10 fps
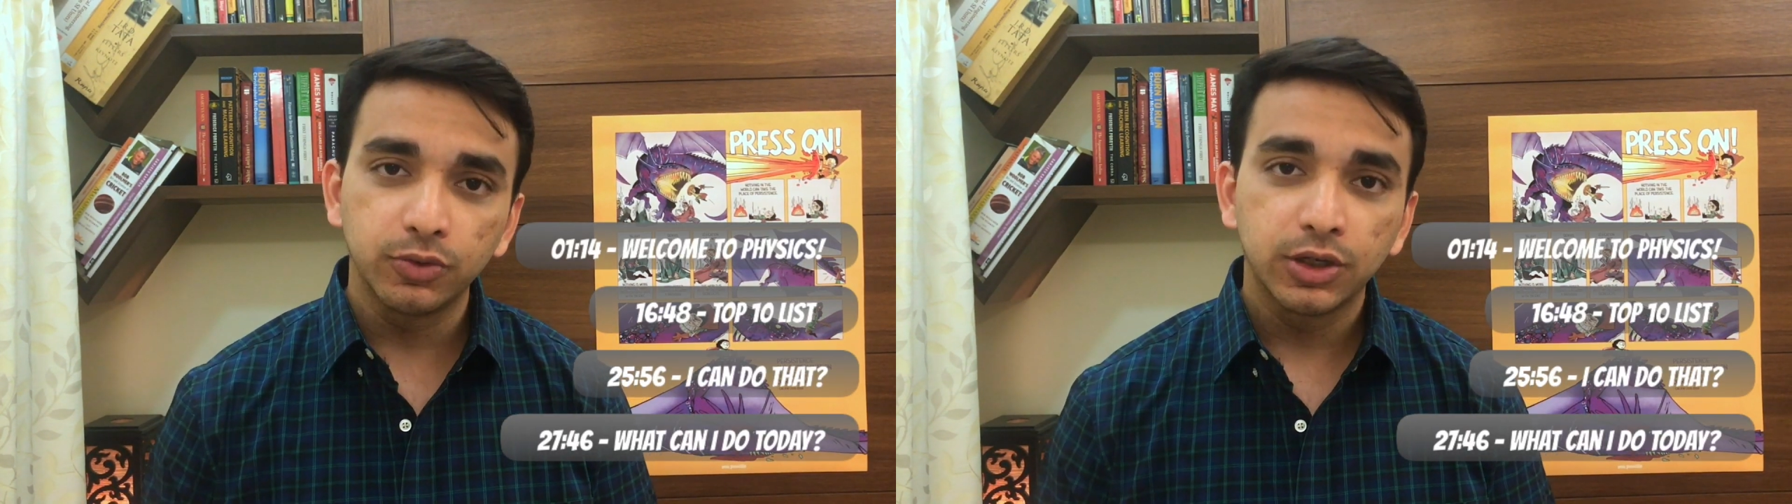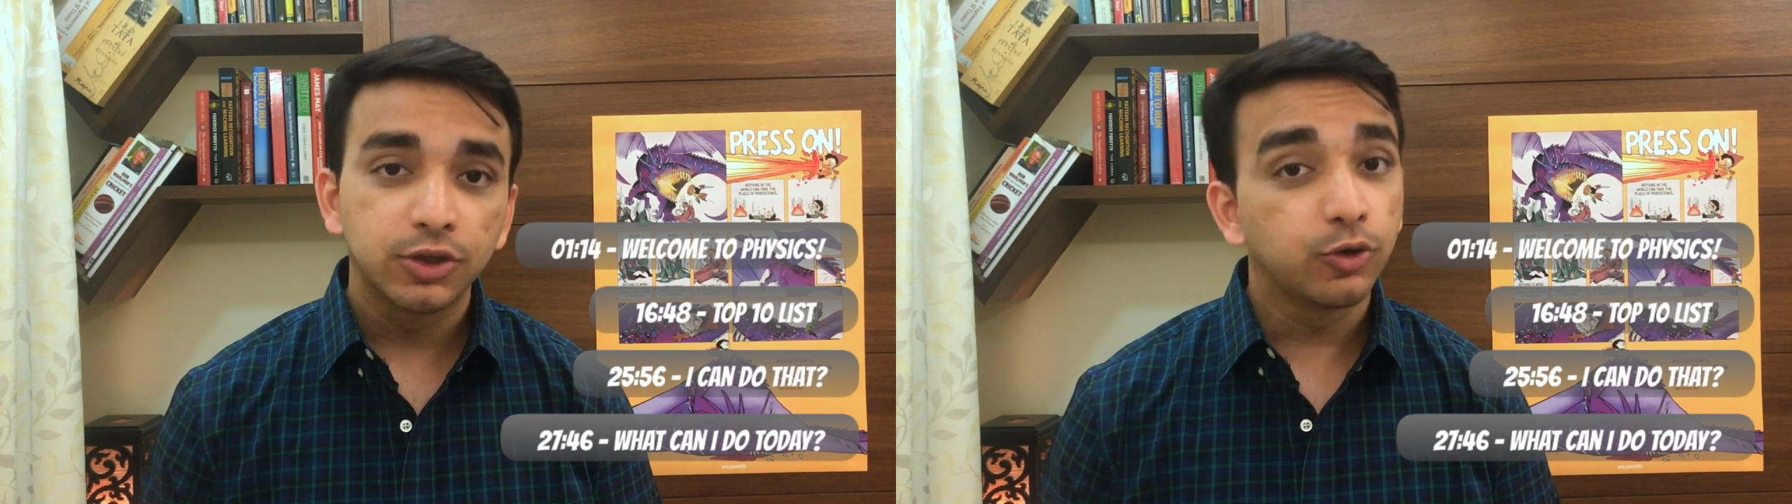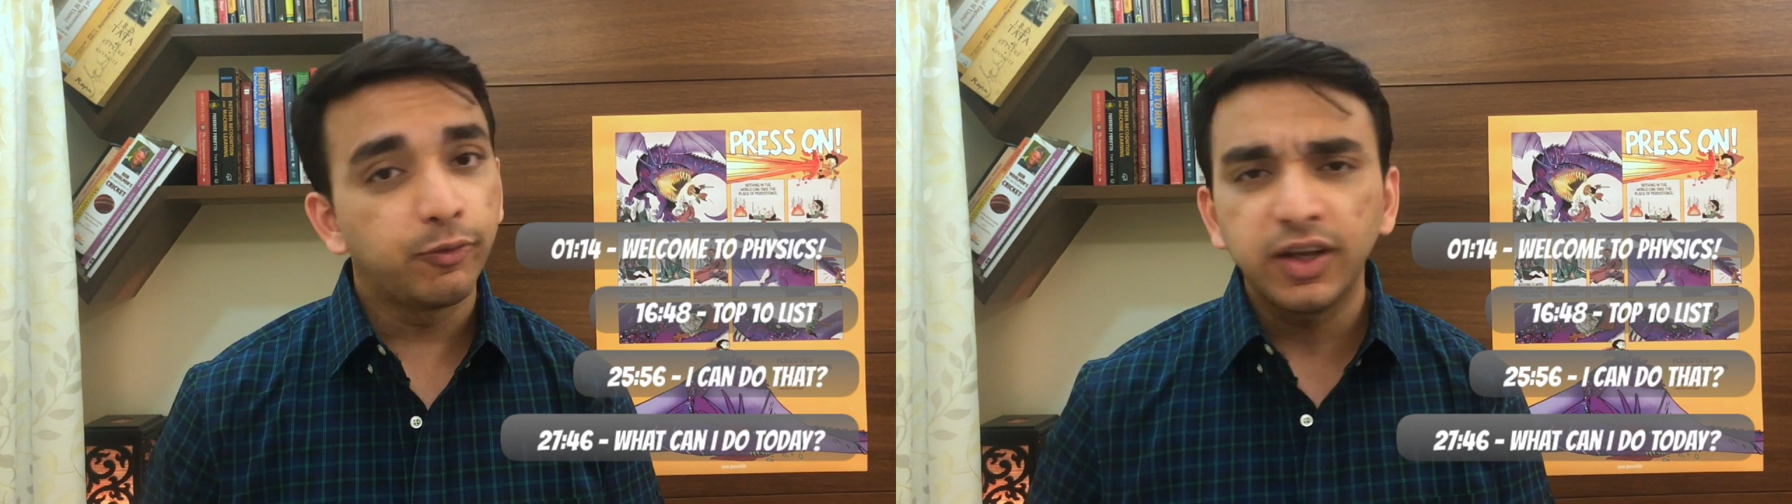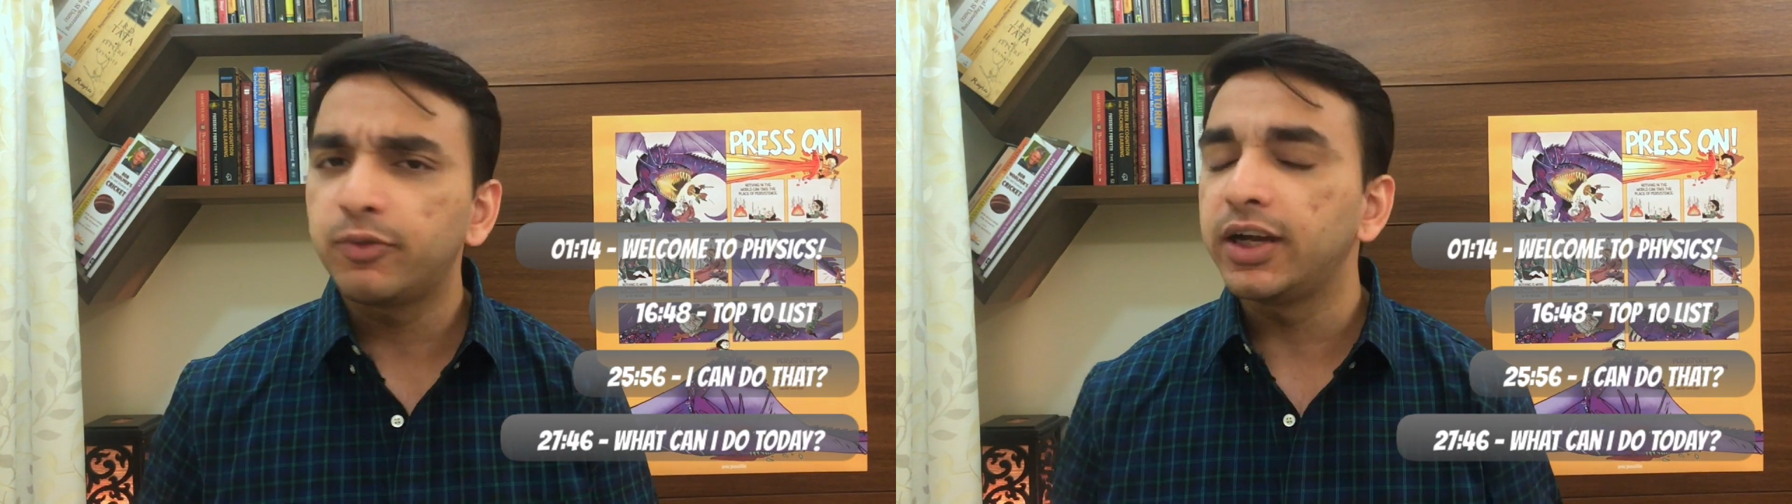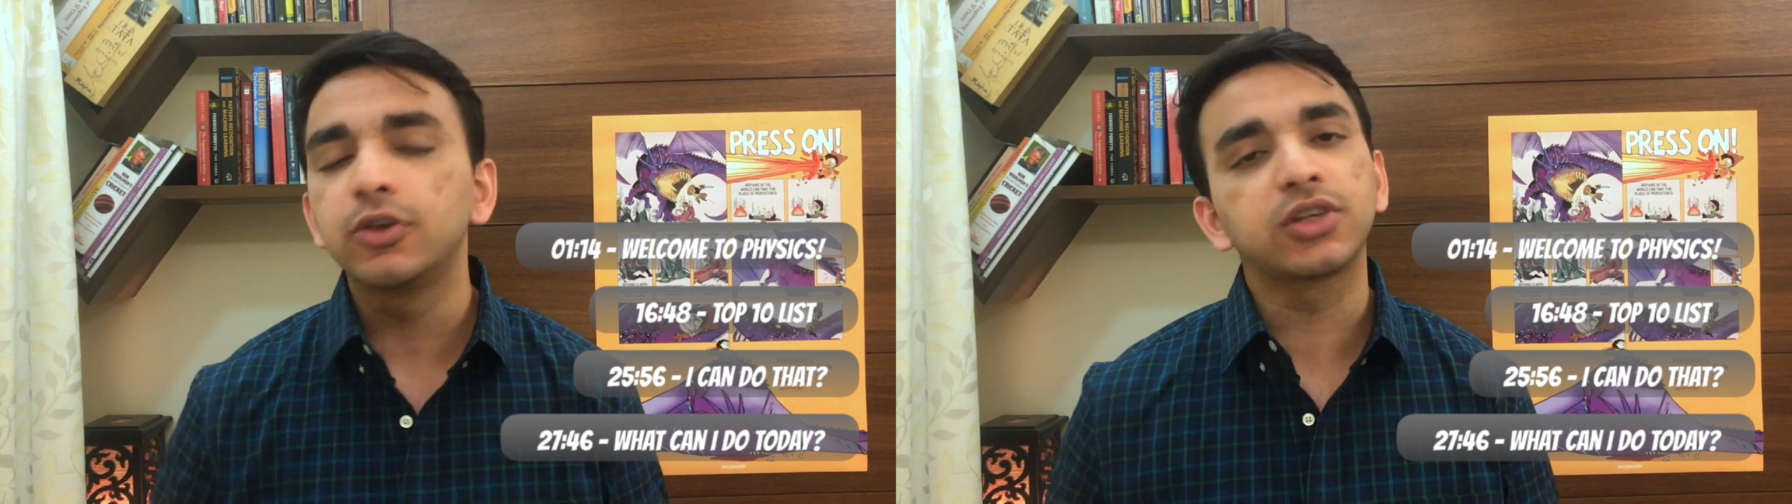so feel free
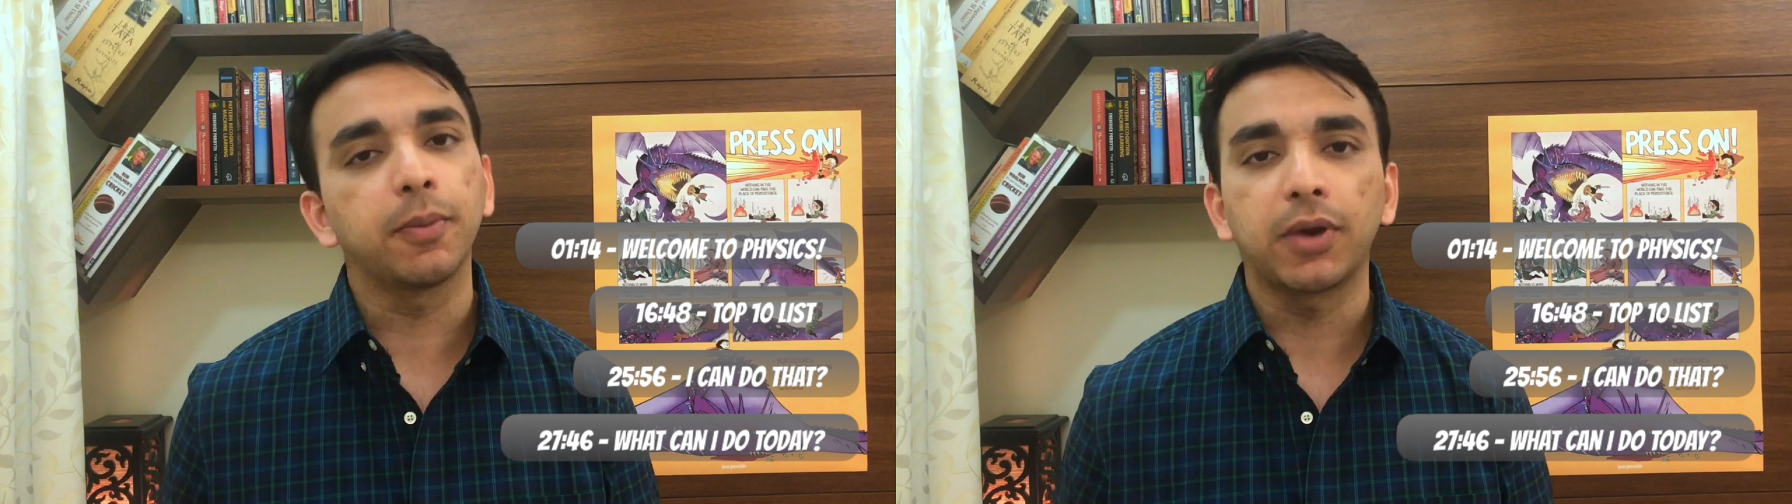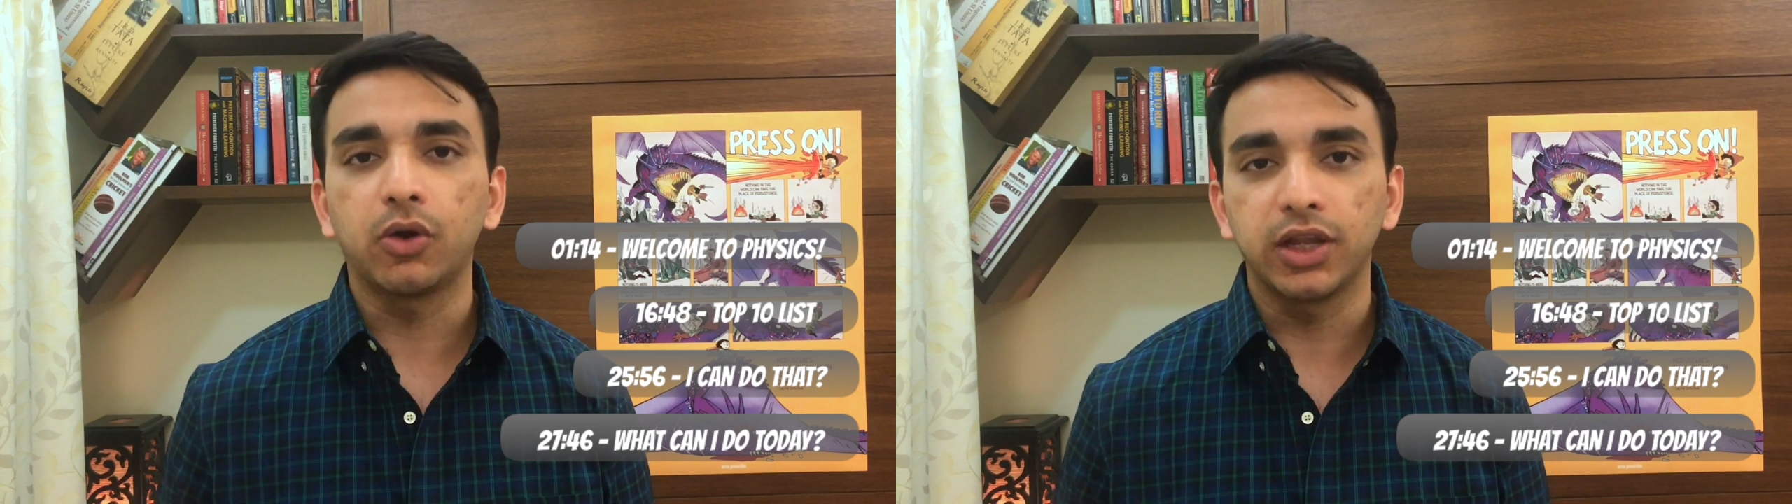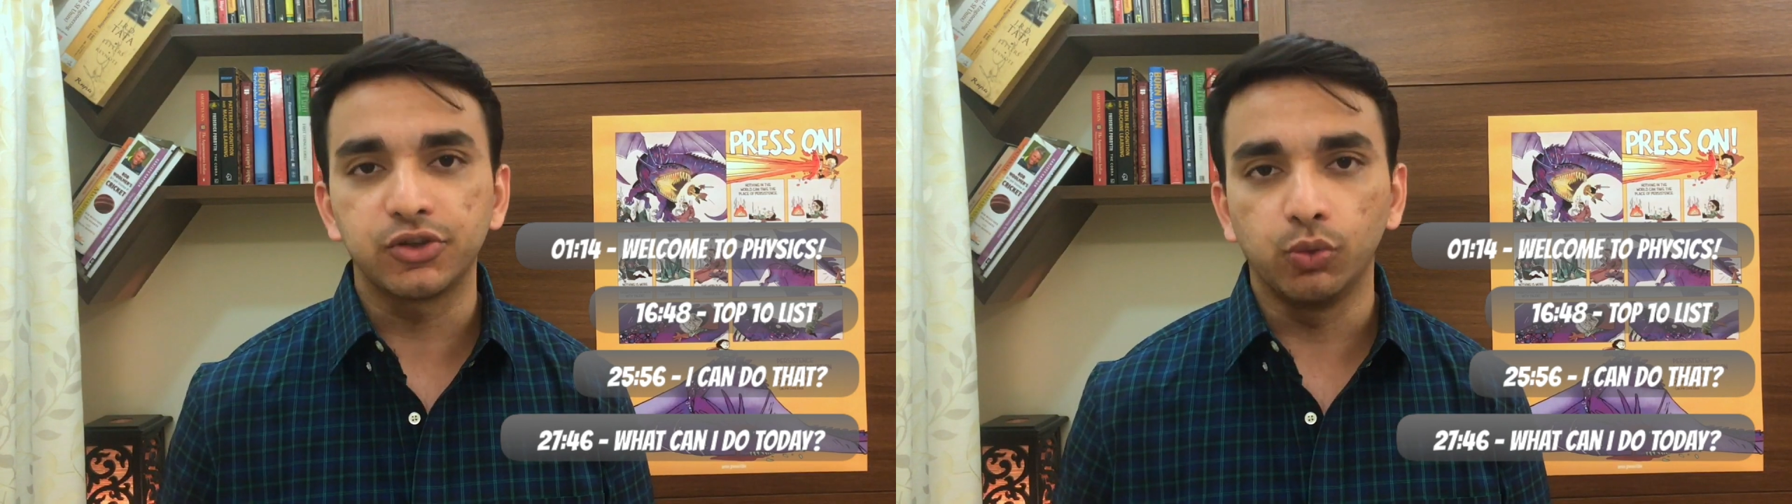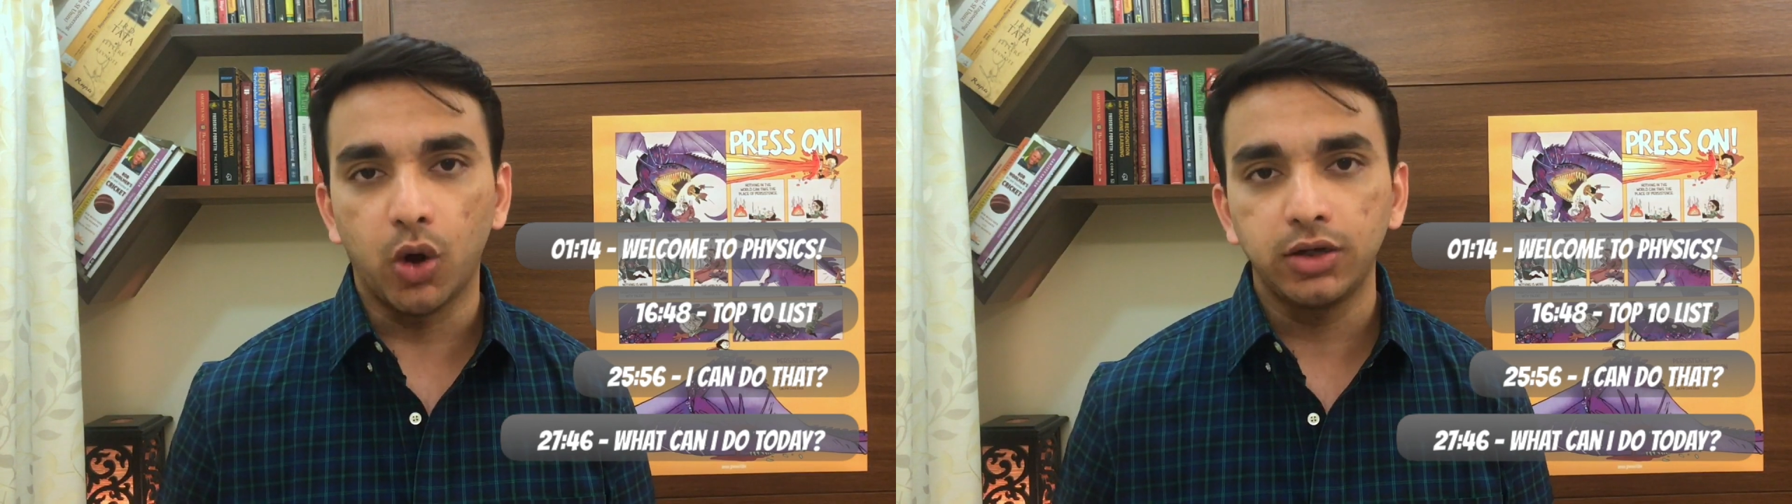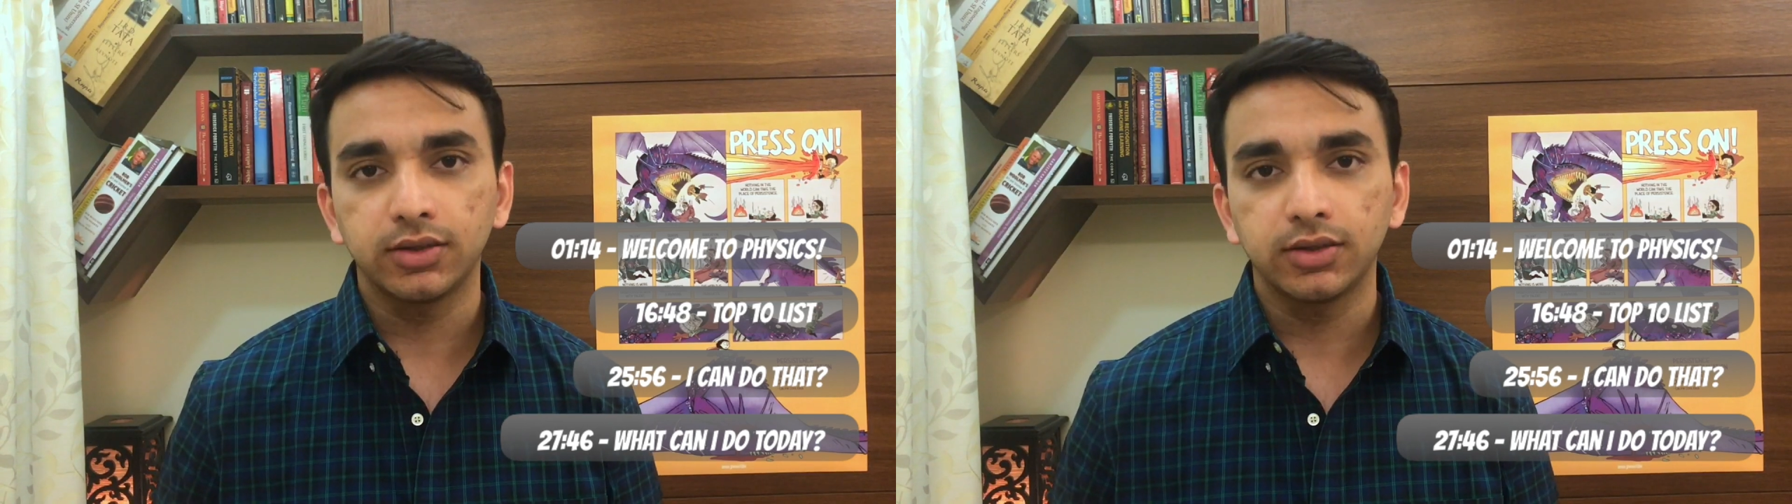to skip around as you want.